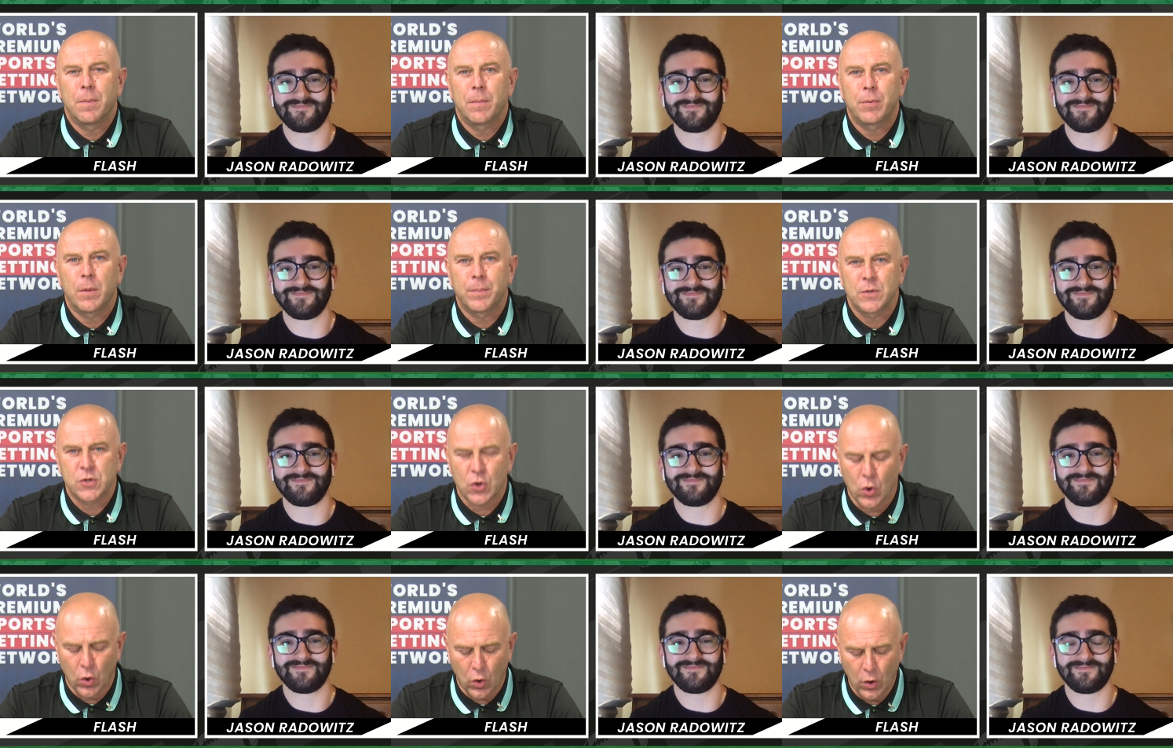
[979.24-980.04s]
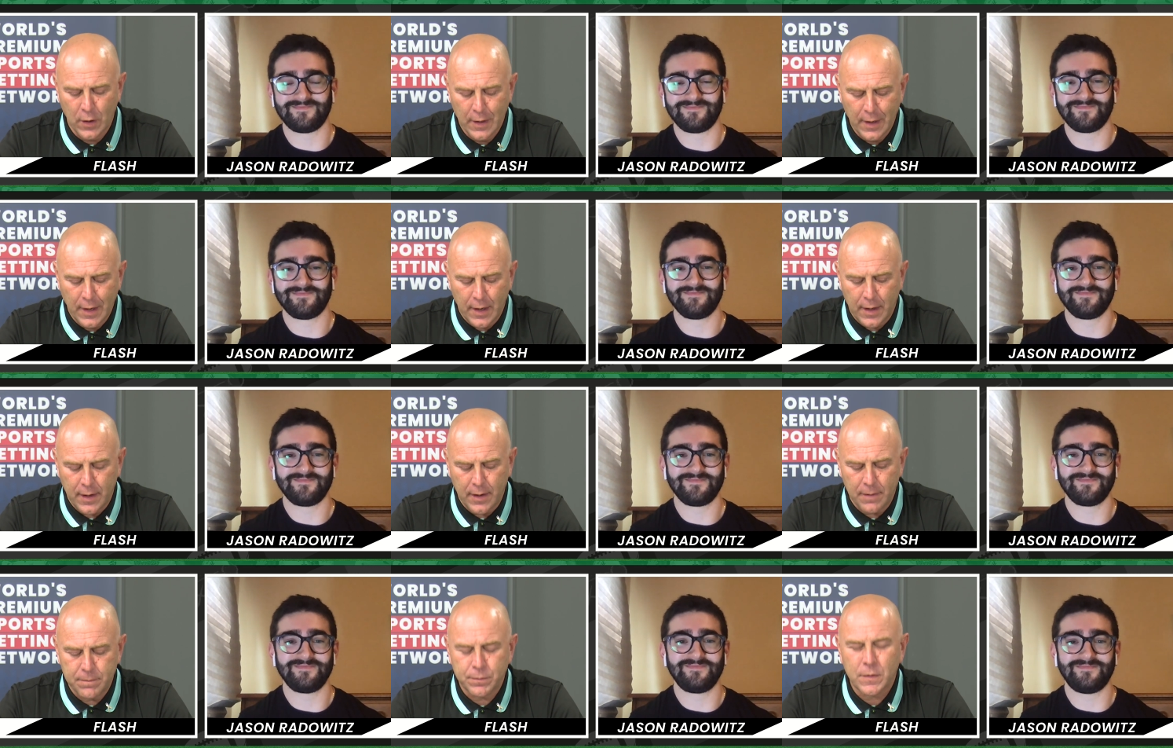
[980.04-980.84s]
Speaker 1: a proper score.
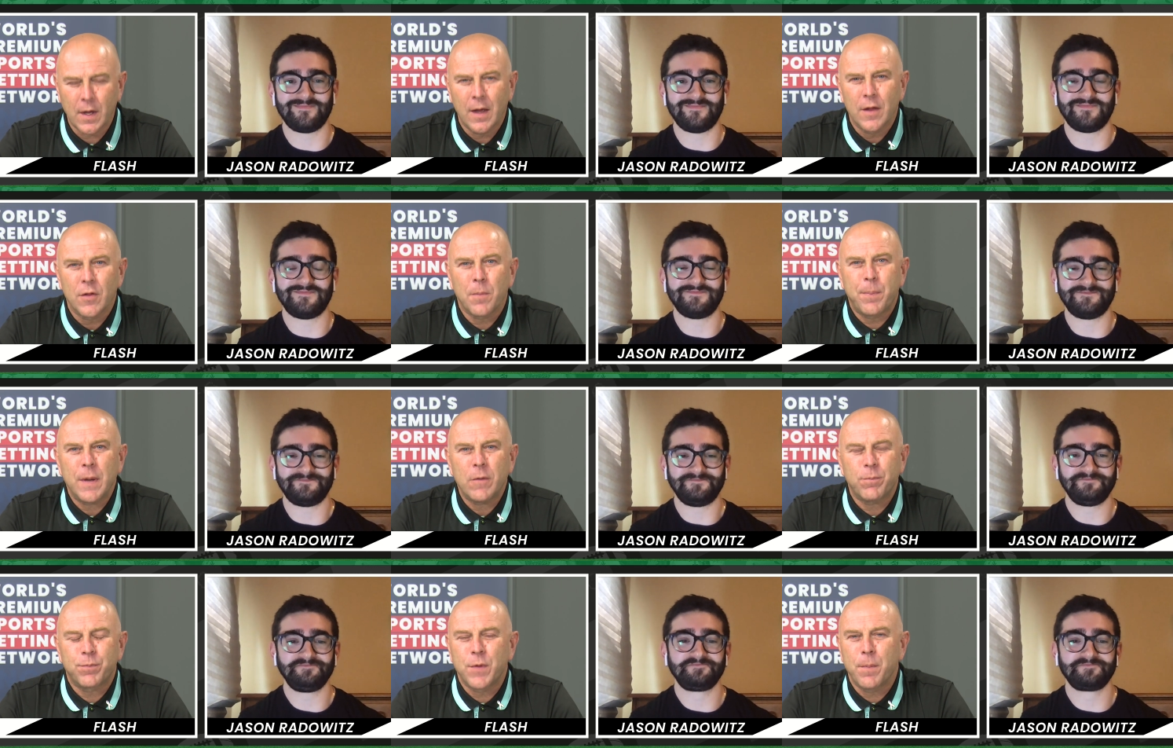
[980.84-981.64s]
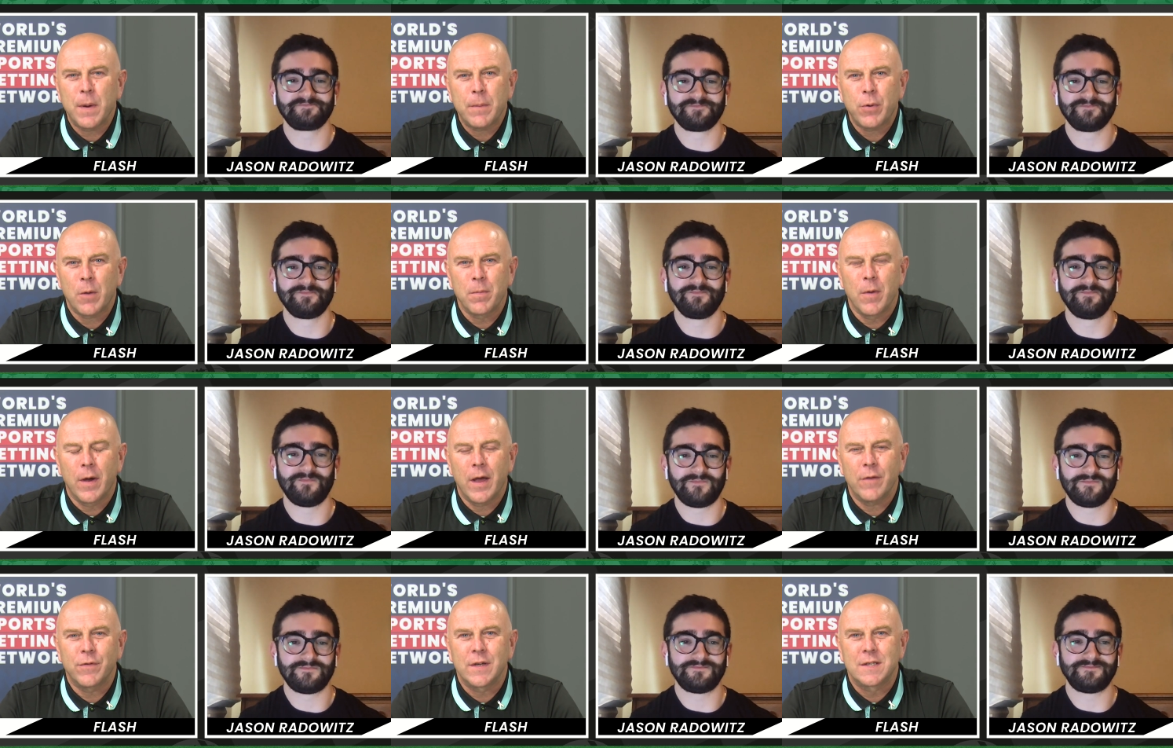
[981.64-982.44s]
The big problem
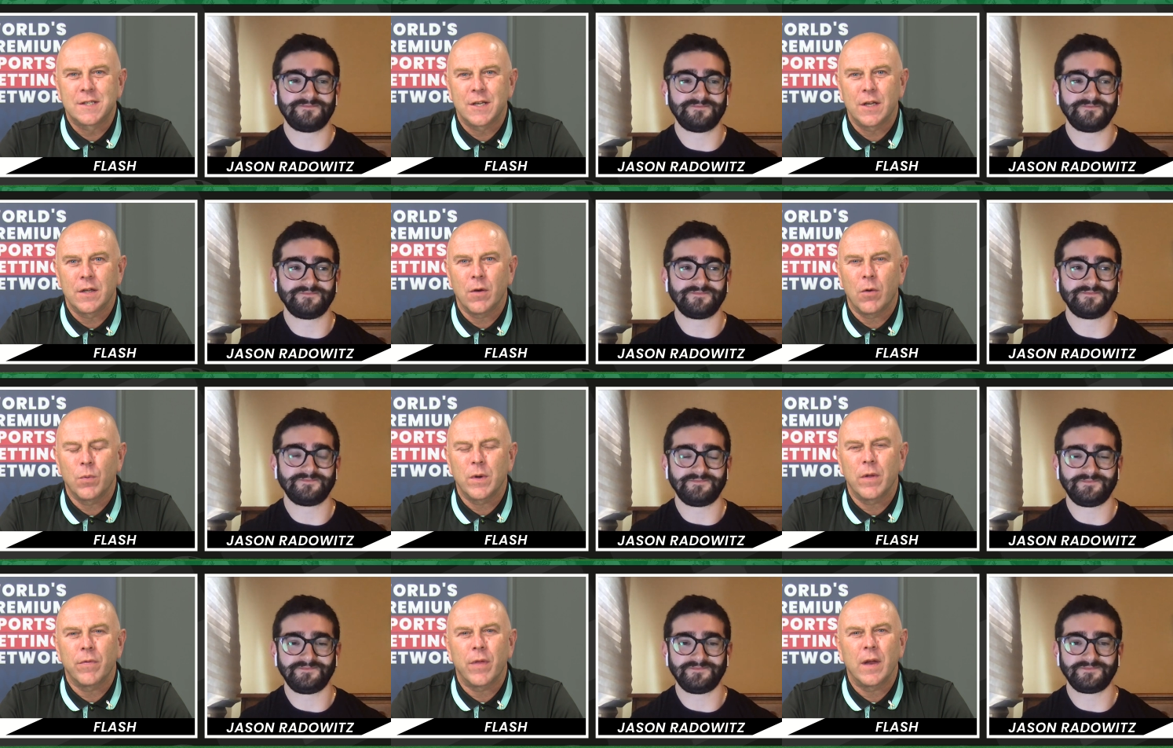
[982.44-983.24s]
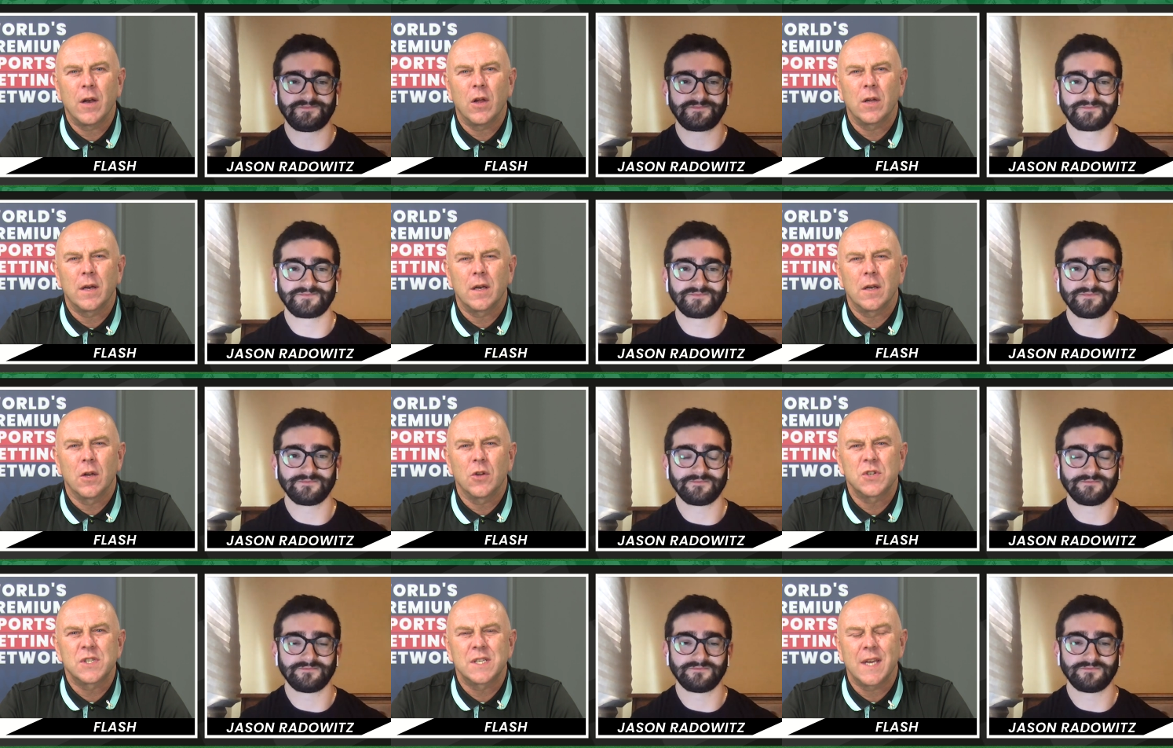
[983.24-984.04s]
I have is that they
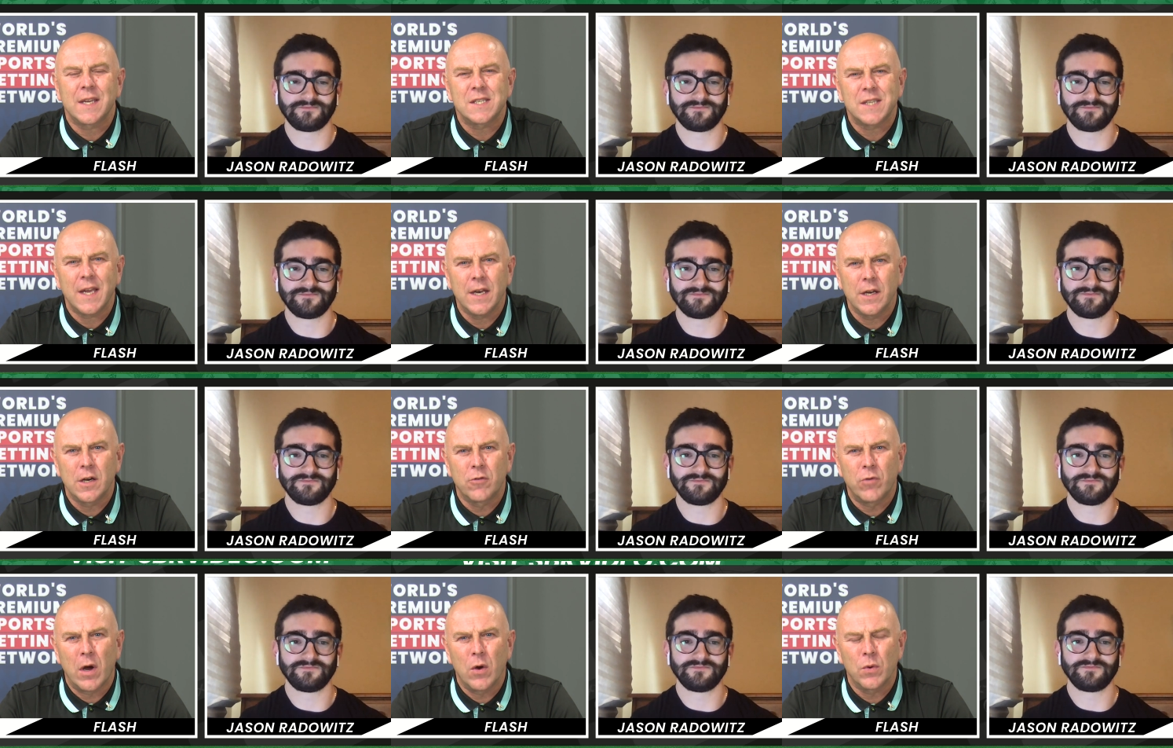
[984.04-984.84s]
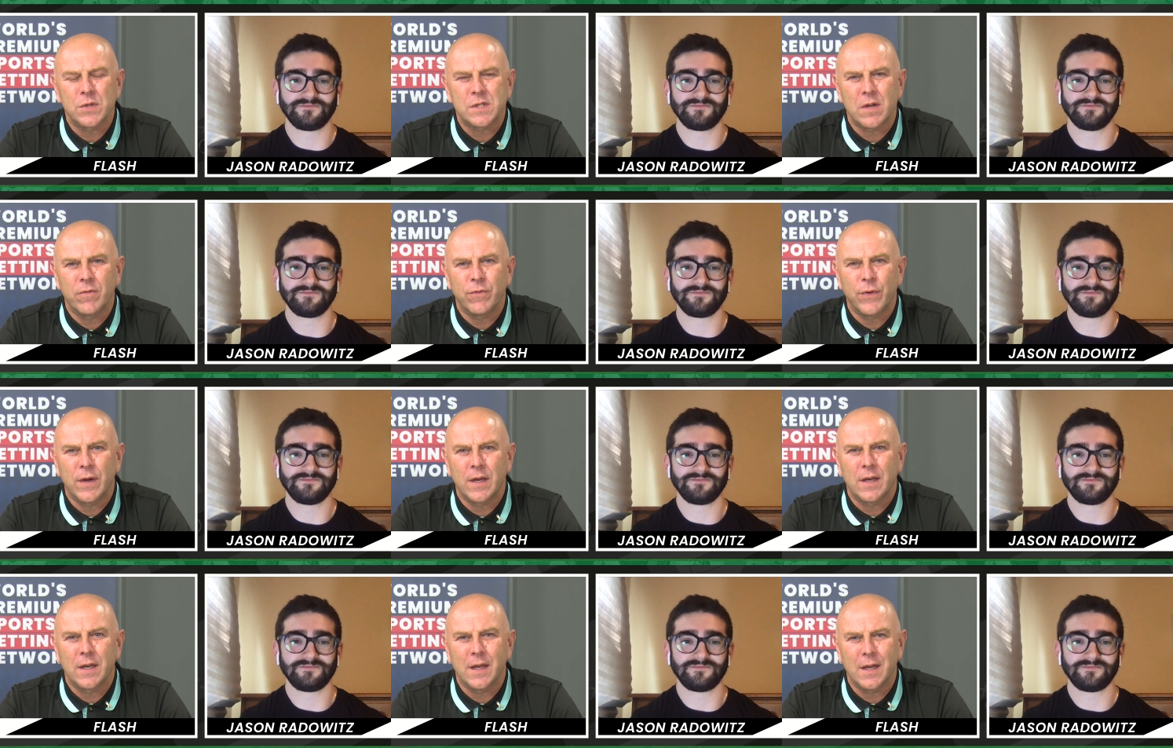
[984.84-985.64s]
lost 16 in a row or
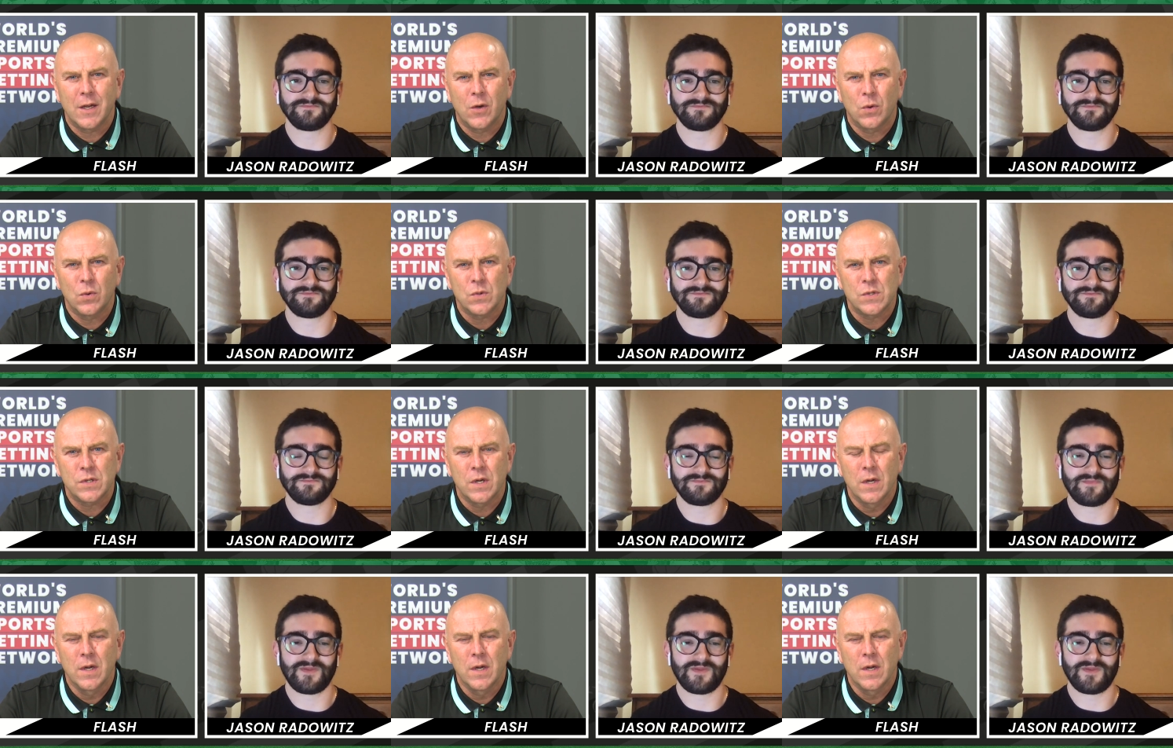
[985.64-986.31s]
something, the Eagles,